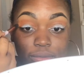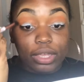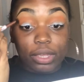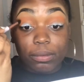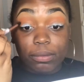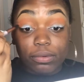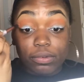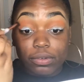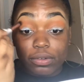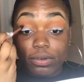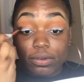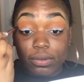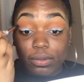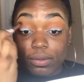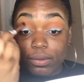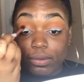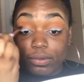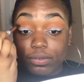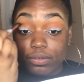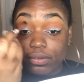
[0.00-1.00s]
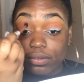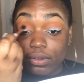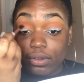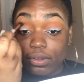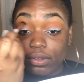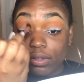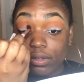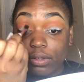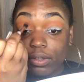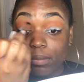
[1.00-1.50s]
Okay, we're just gonna go in
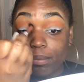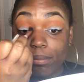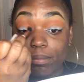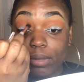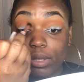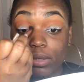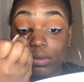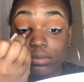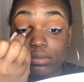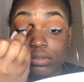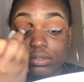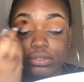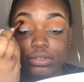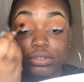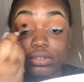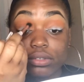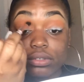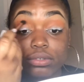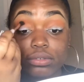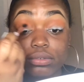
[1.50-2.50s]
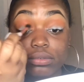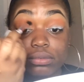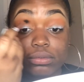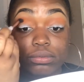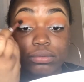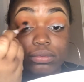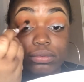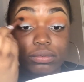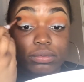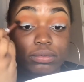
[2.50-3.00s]
circular motion
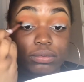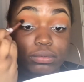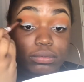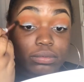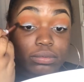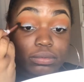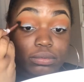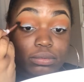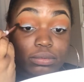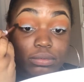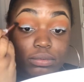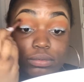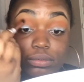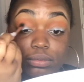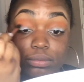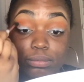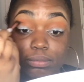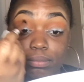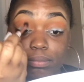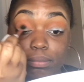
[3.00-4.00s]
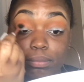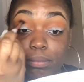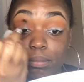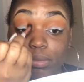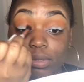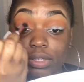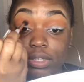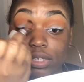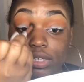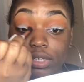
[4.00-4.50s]
and
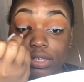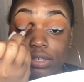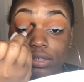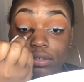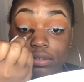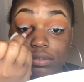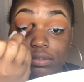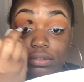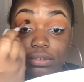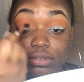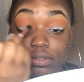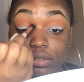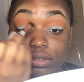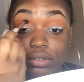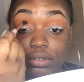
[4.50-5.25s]
blend